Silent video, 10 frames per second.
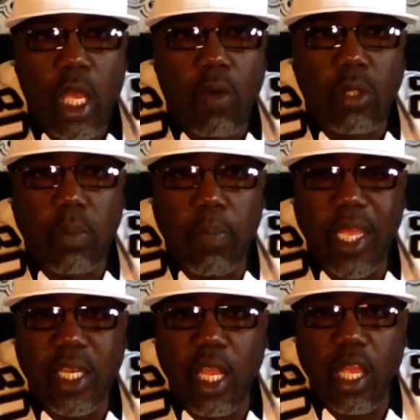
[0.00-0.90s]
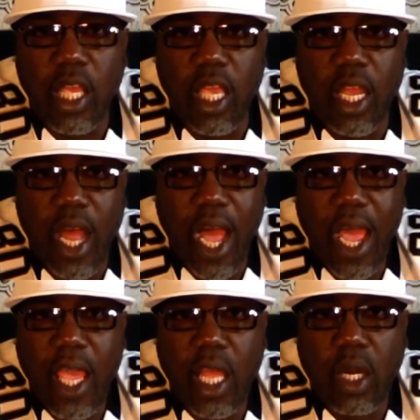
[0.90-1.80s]
It was a bet that he and
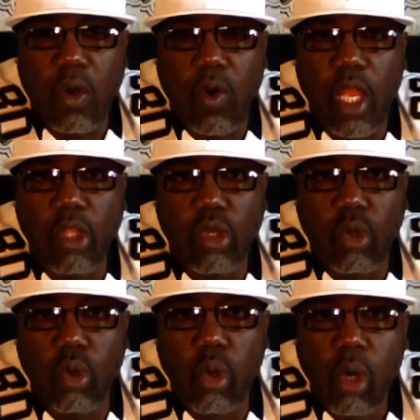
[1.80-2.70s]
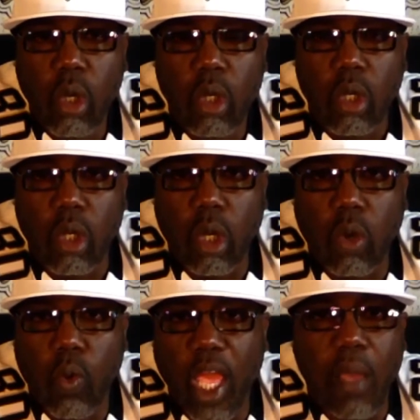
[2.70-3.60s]
I had agreed to, you
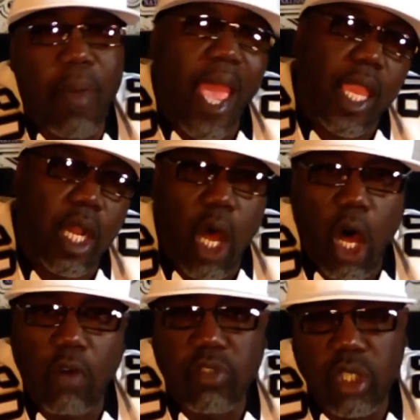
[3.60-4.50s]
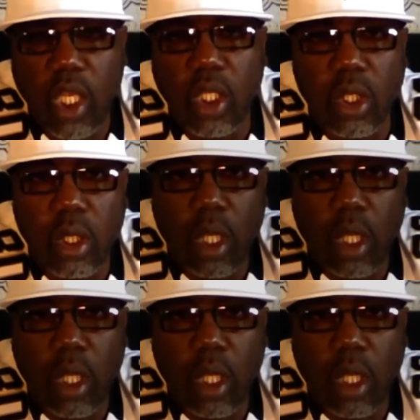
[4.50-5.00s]
know, way back in the off season.